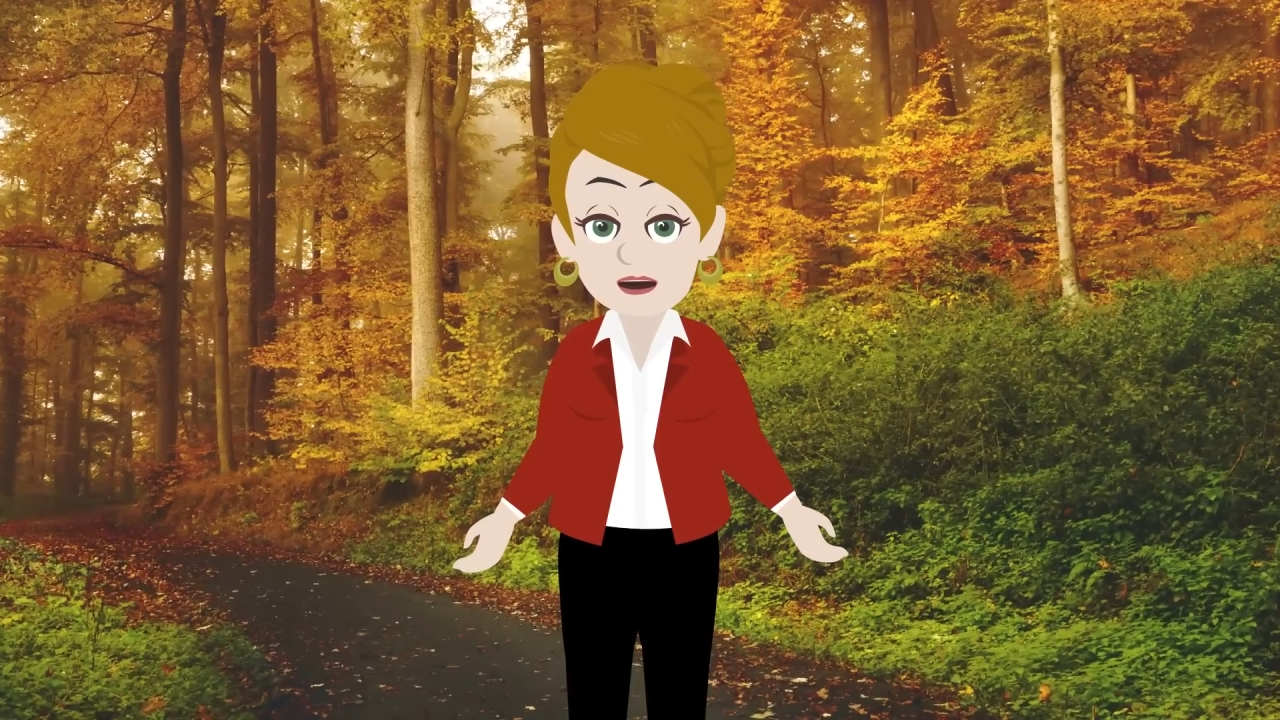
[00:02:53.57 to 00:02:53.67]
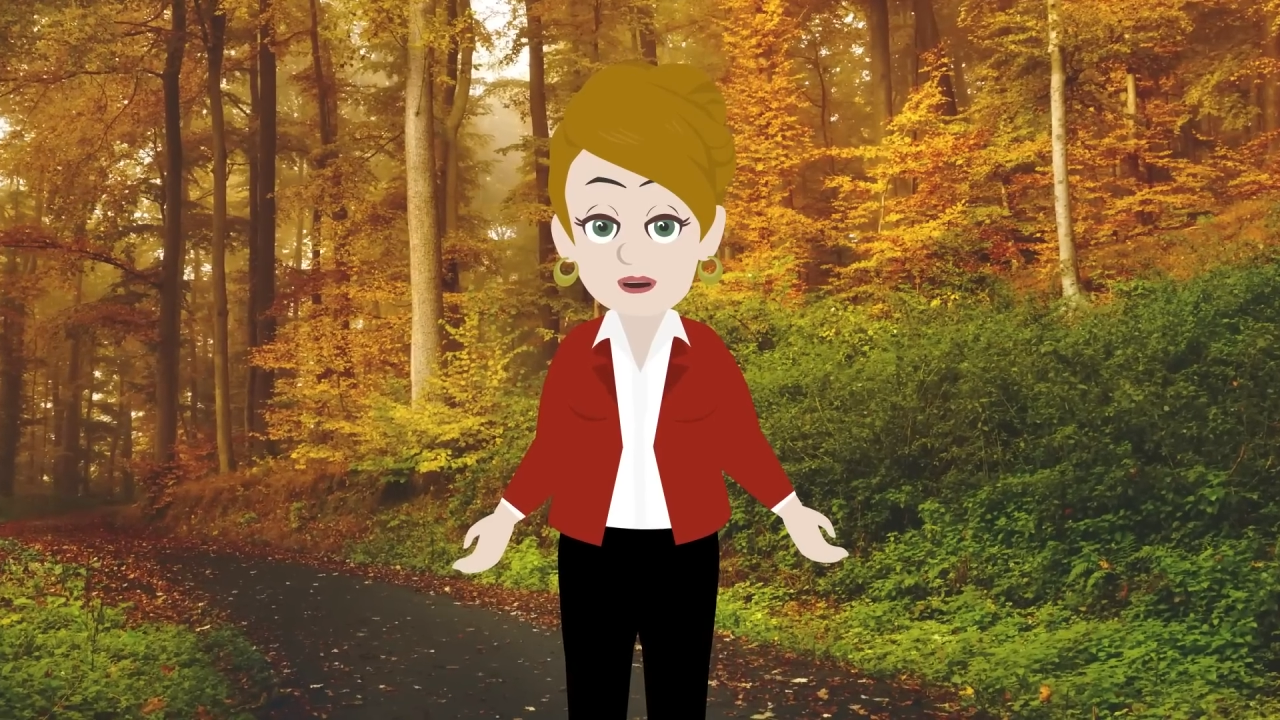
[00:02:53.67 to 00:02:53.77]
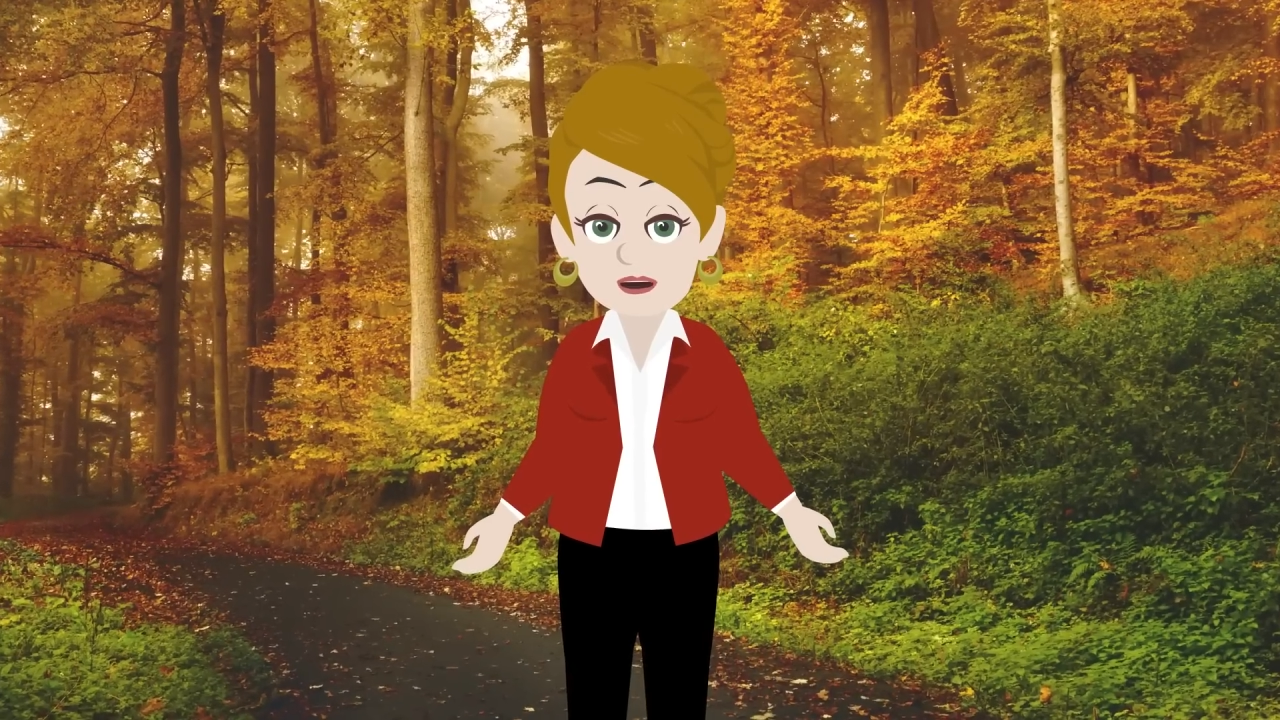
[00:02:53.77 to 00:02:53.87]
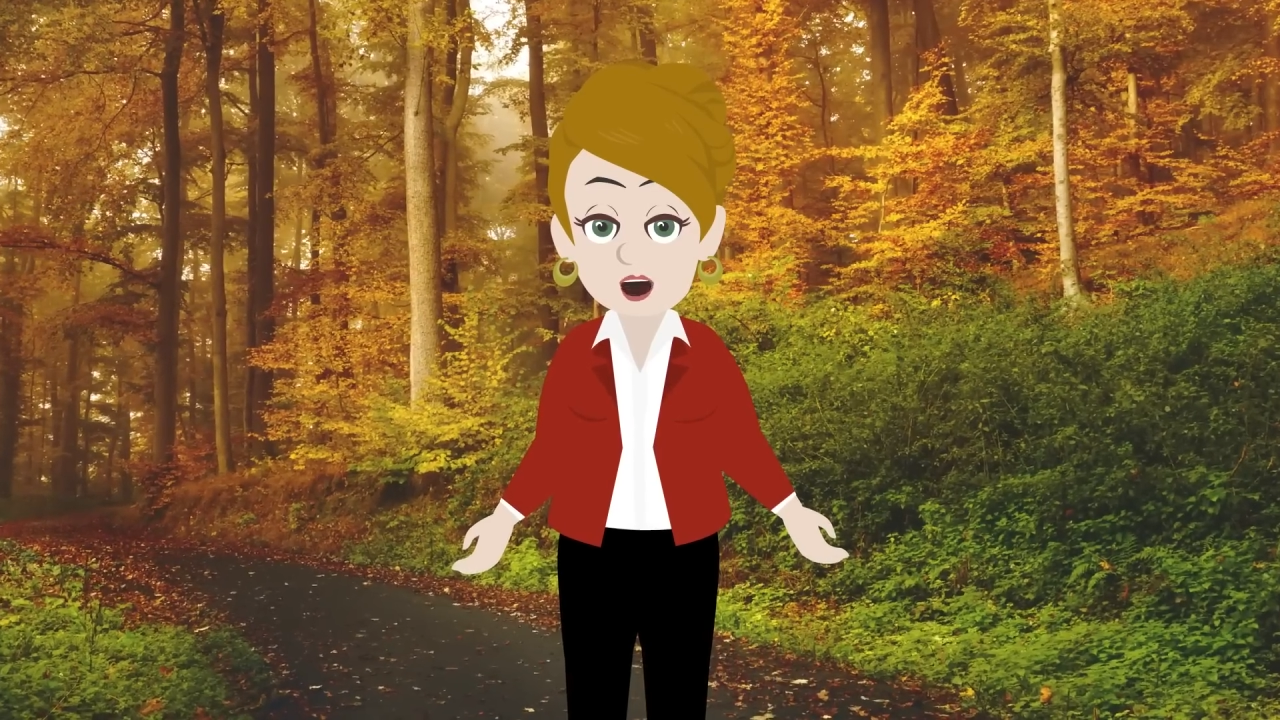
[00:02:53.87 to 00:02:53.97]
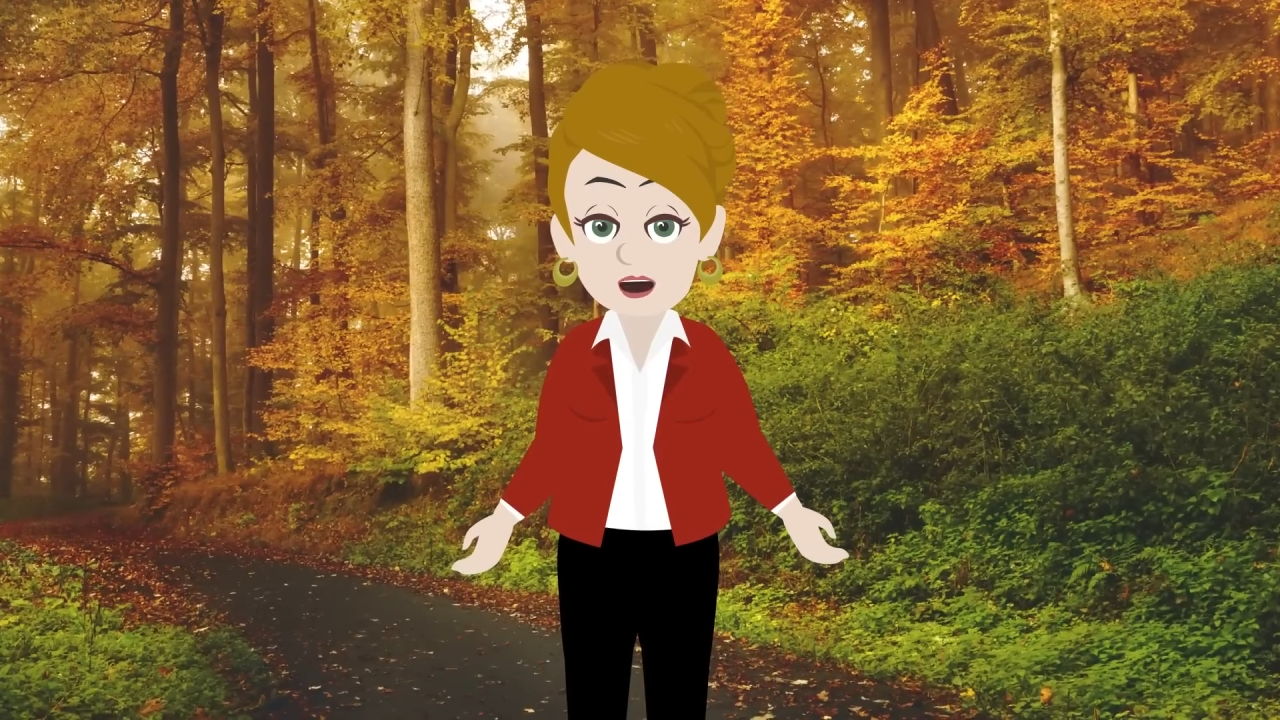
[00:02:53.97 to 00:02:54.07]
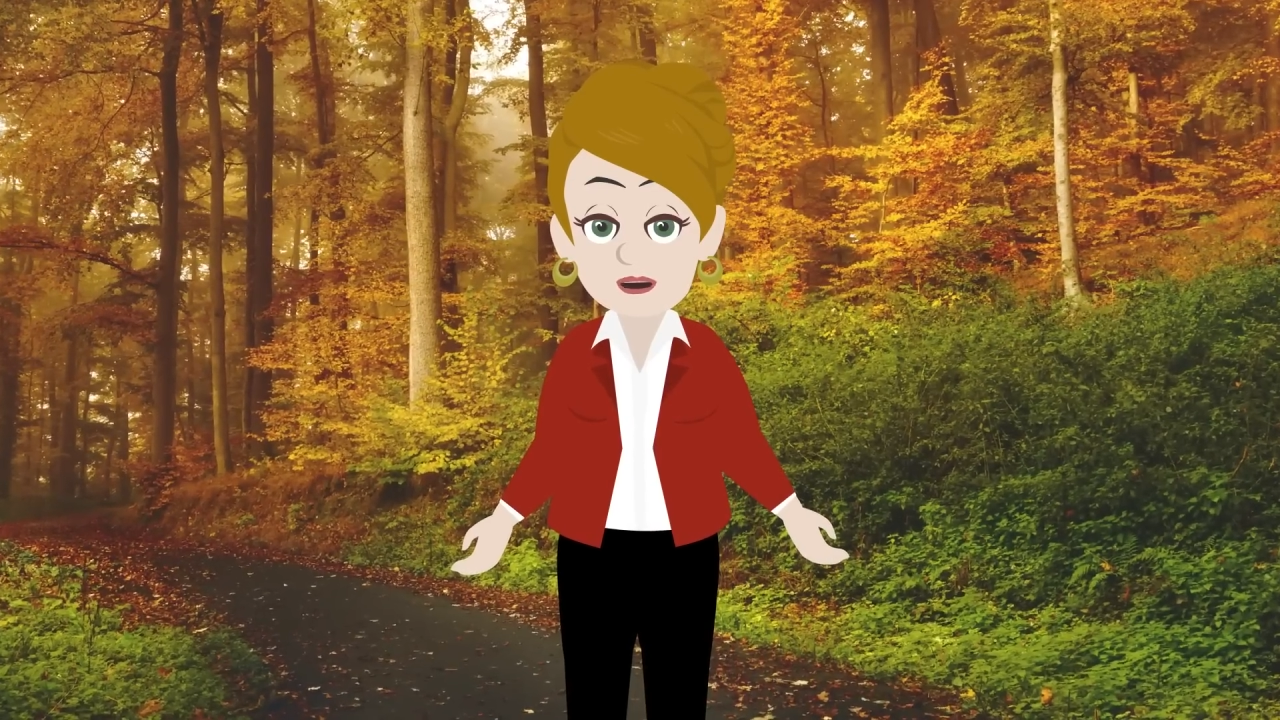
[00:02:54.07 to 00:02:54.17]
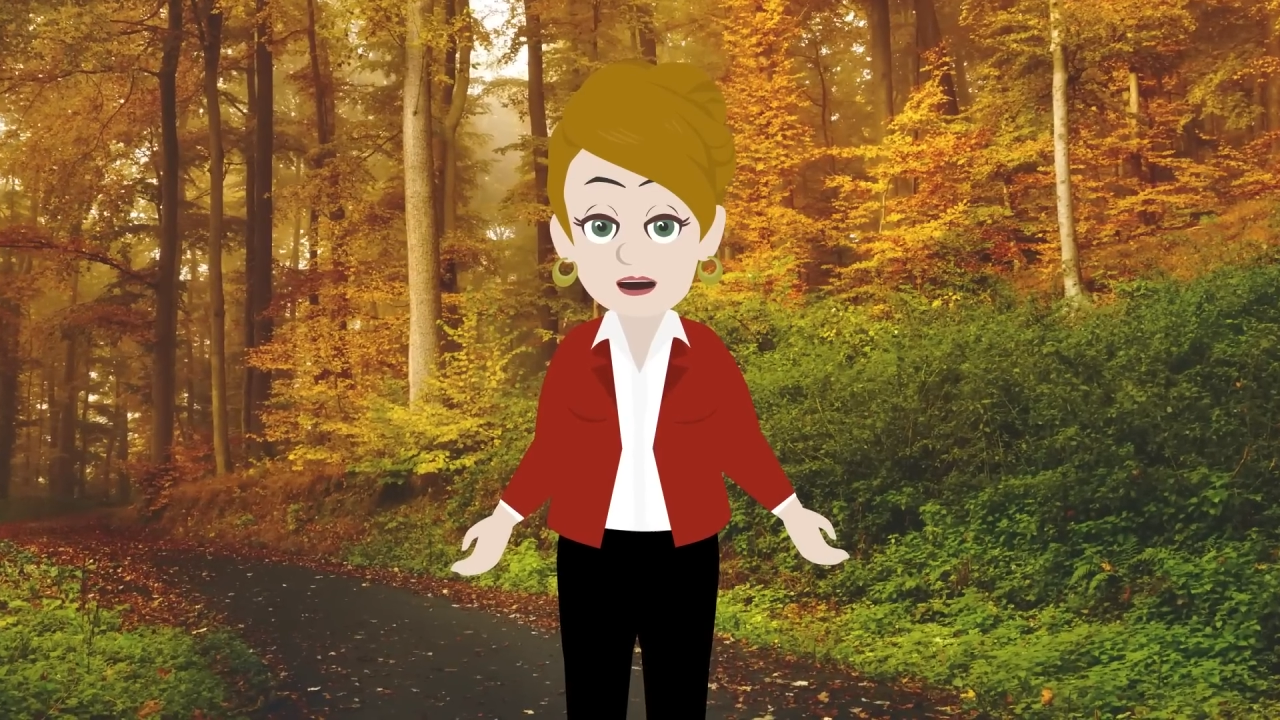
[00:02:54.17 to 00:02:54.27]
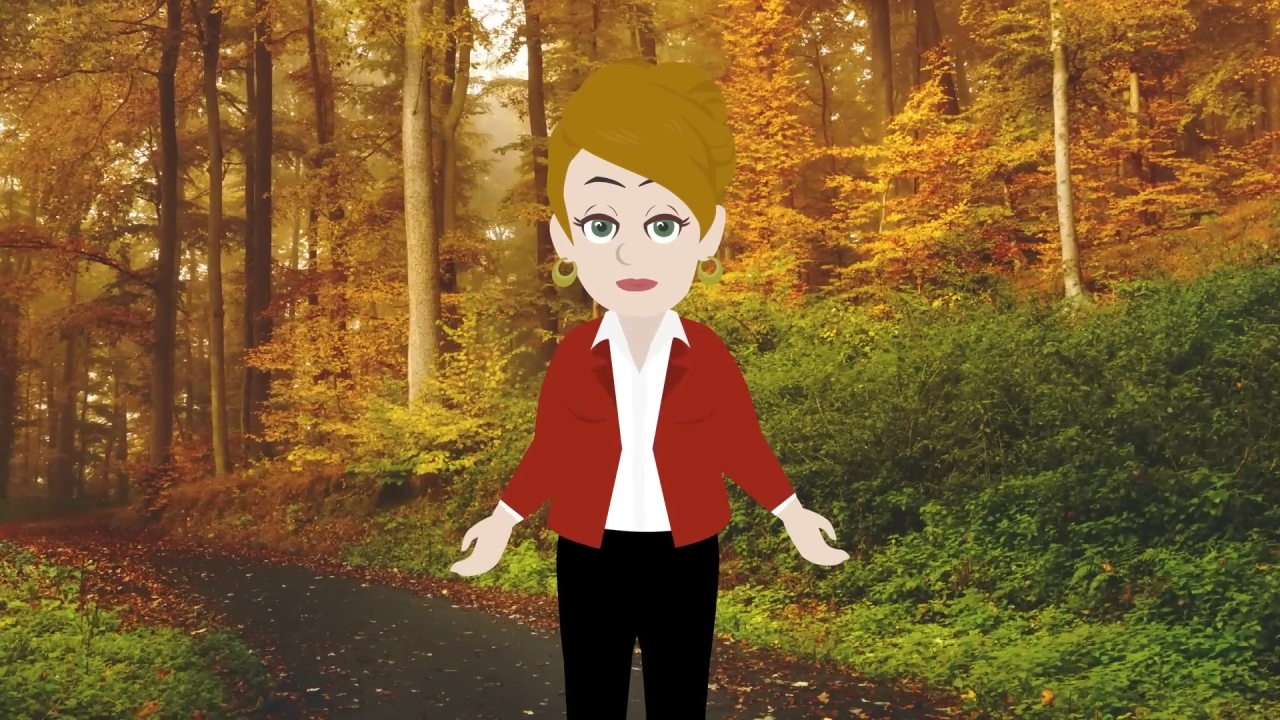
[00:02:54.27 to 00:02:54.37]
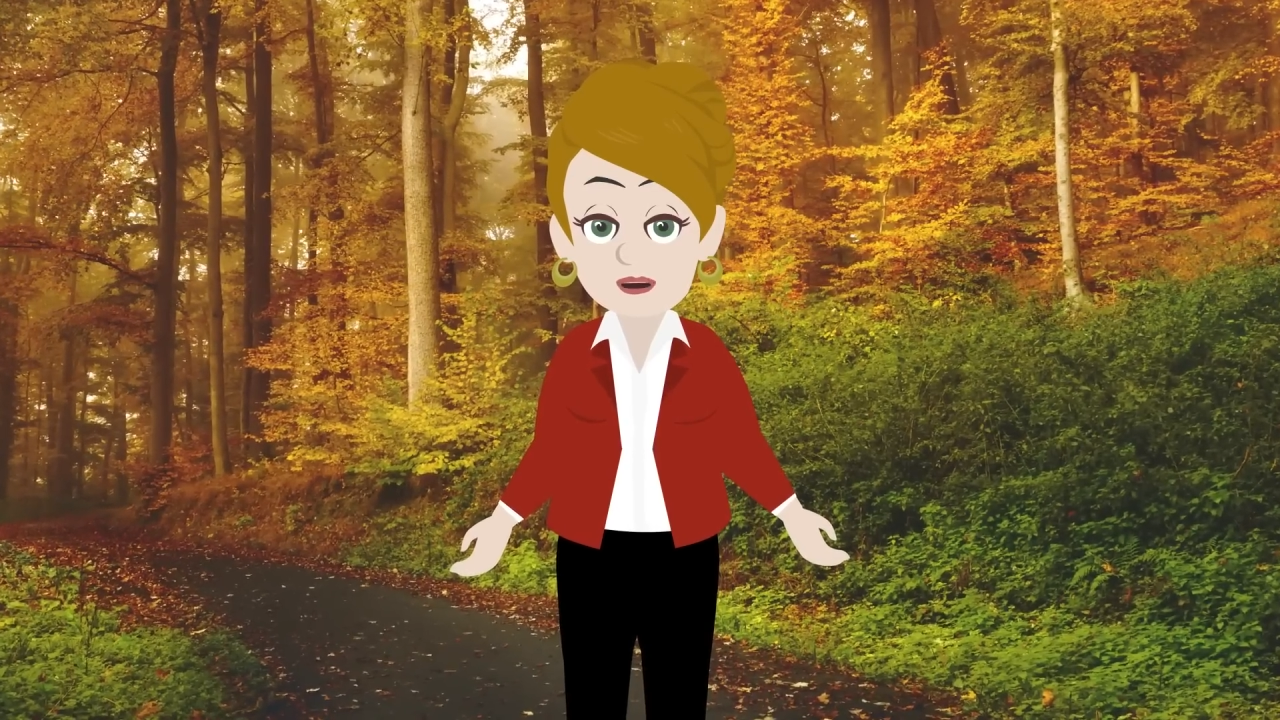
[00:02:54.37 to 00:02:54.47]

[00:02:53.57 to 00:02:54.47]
in alignment with the